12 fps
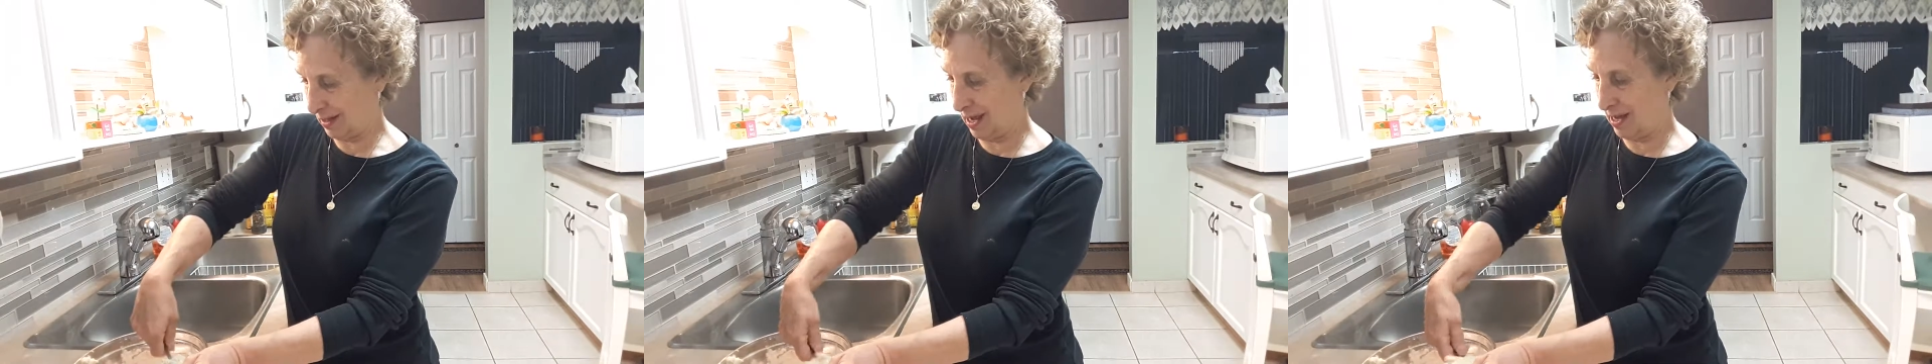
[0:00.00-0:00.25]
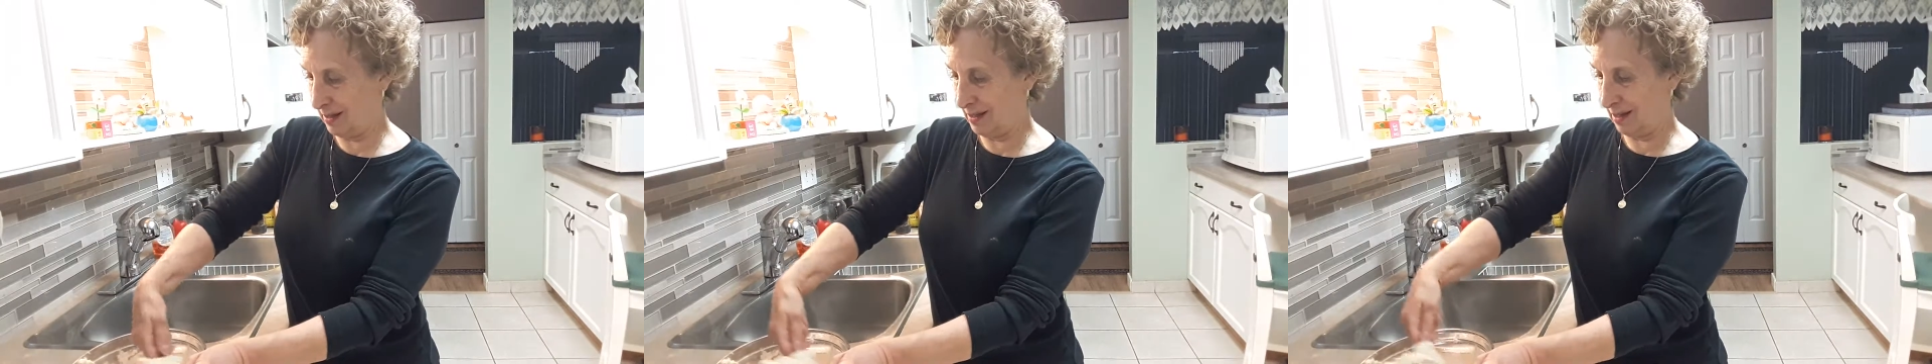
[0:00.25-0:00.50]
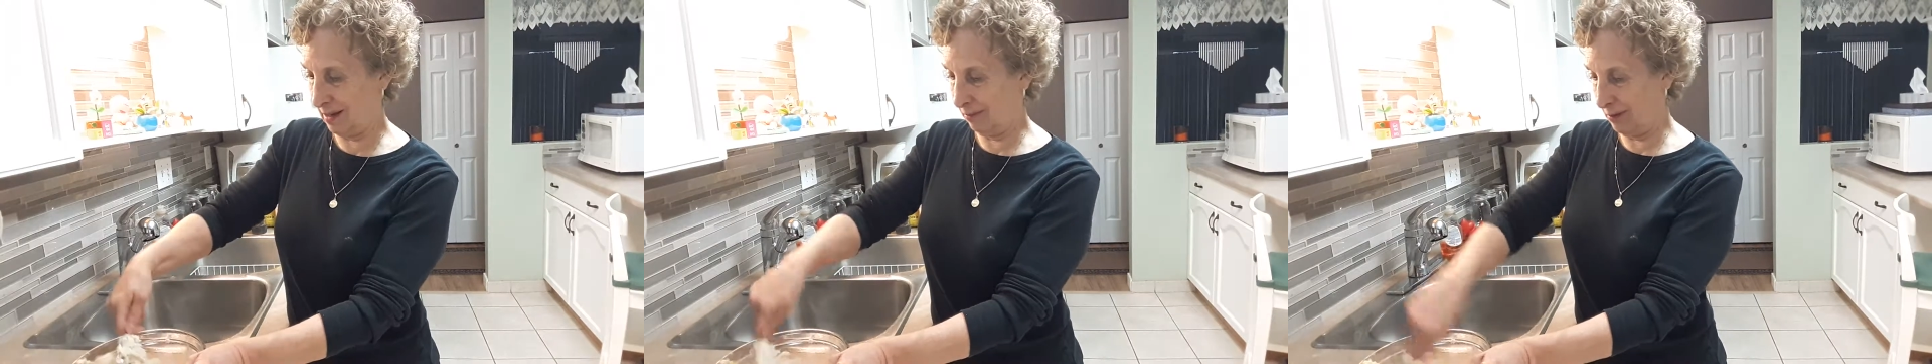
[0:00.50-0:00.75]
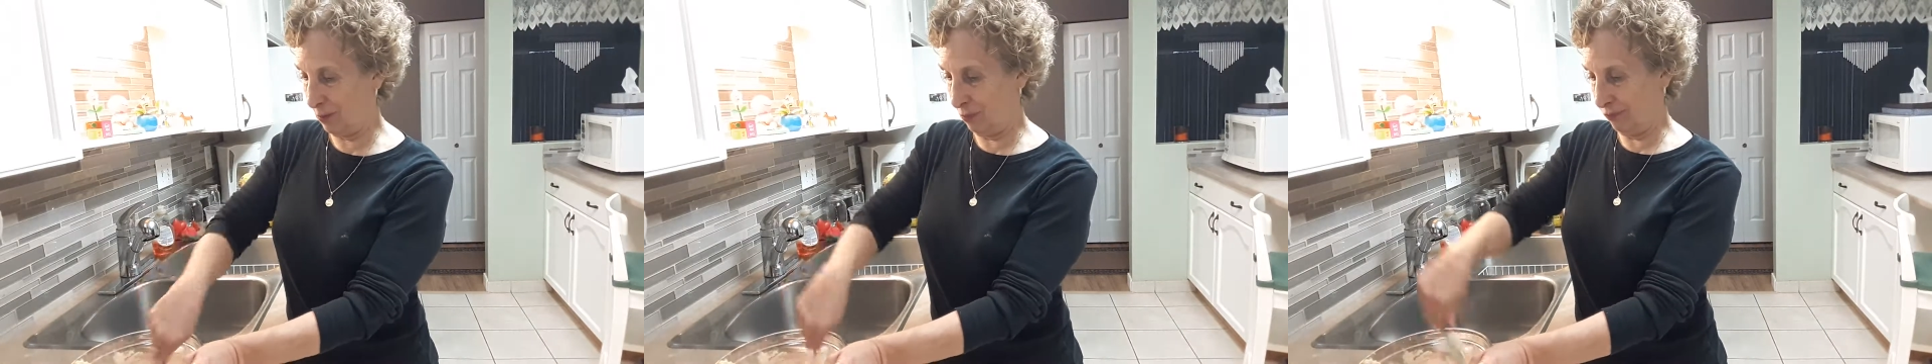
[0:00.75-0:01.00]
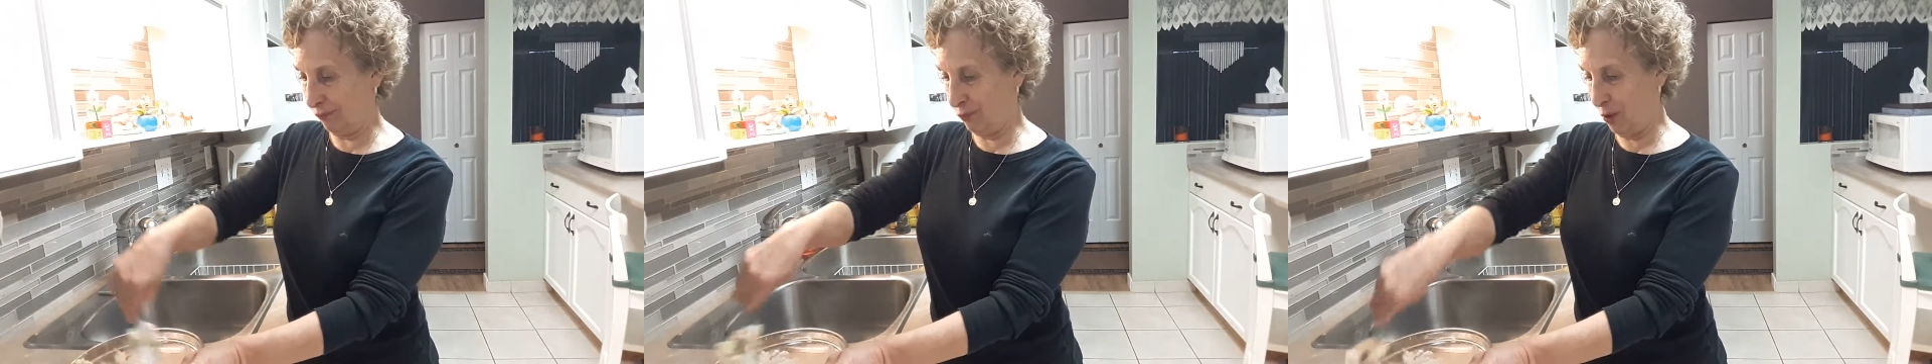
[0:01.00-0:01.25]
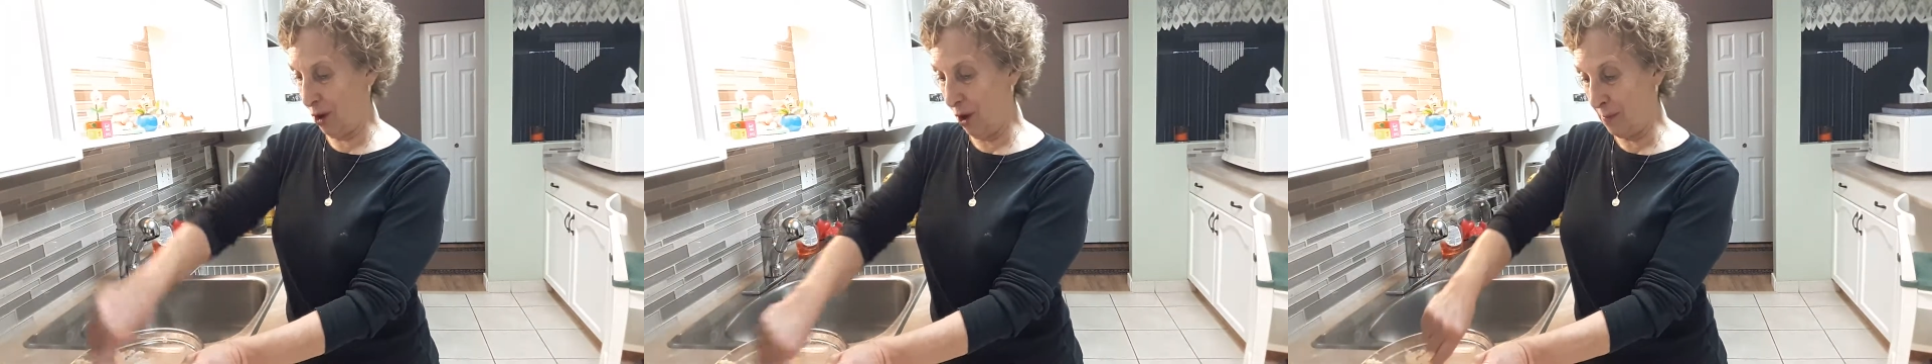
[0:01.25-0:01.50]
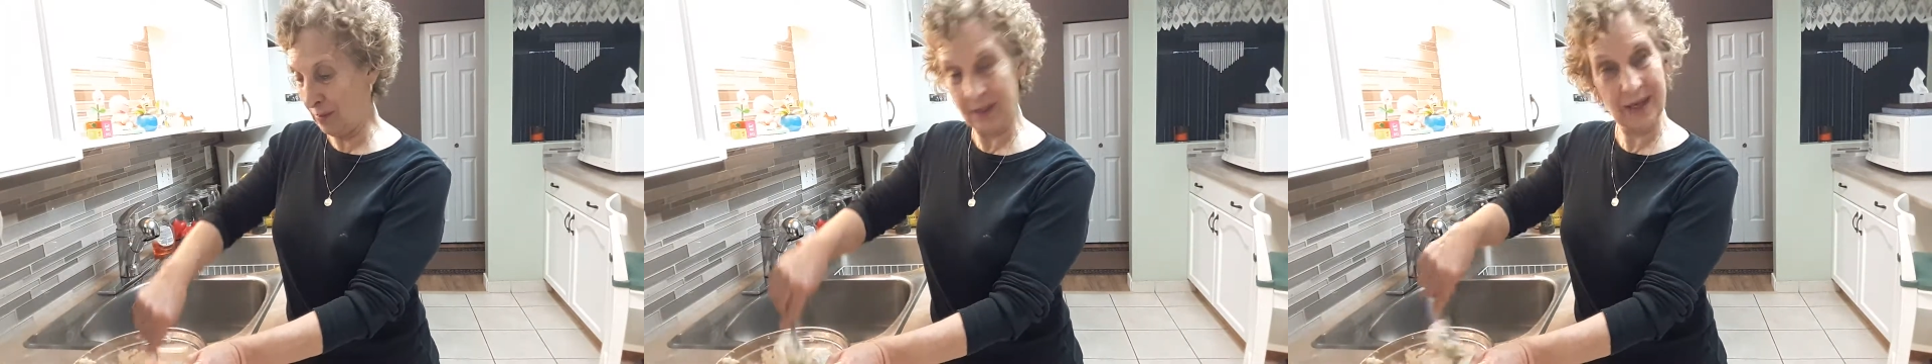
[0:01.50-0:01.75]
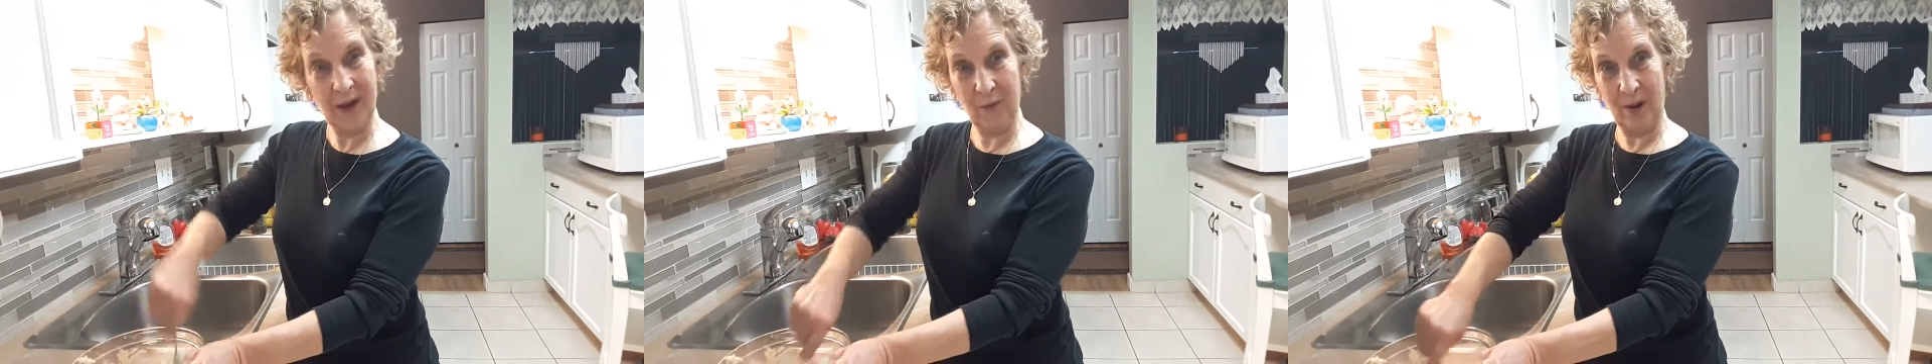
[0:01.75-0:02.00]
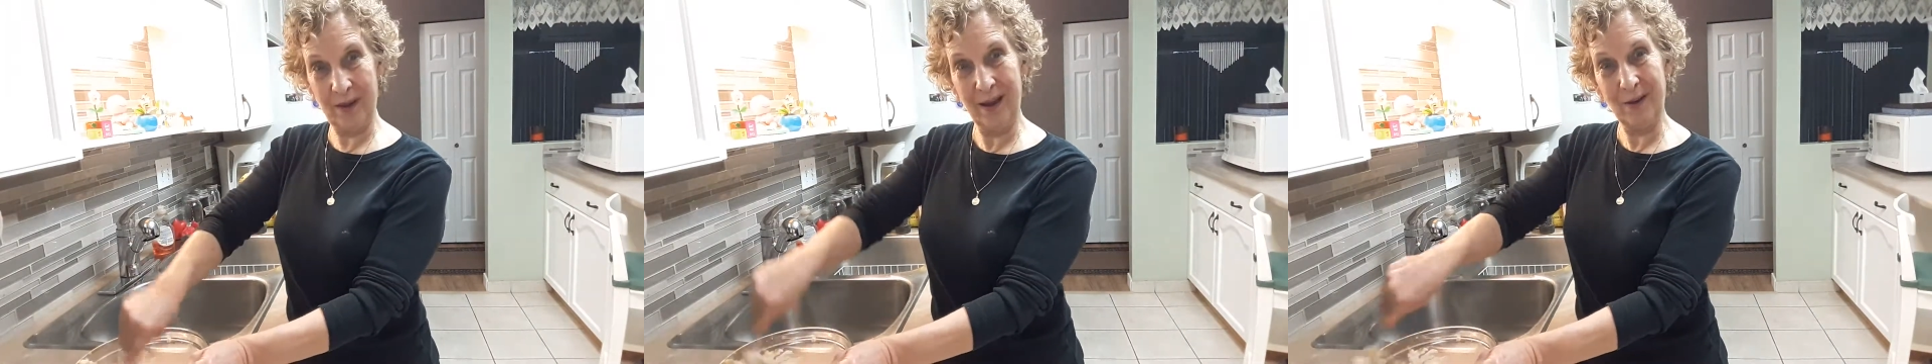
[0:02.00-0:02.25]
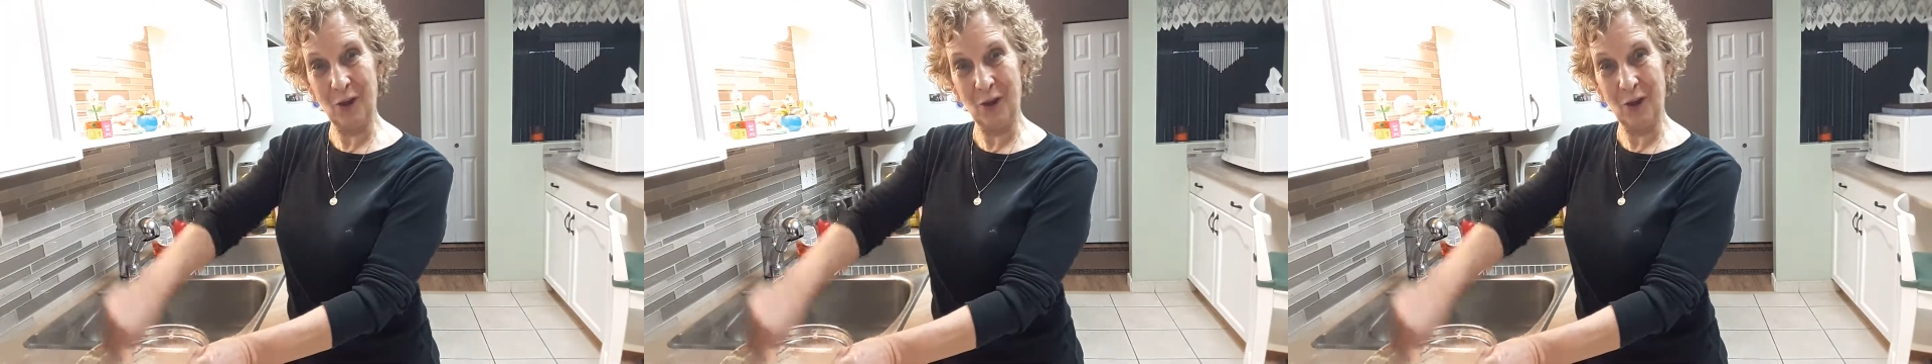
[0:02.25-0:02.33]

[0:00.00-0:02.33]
And we're almost halfway there.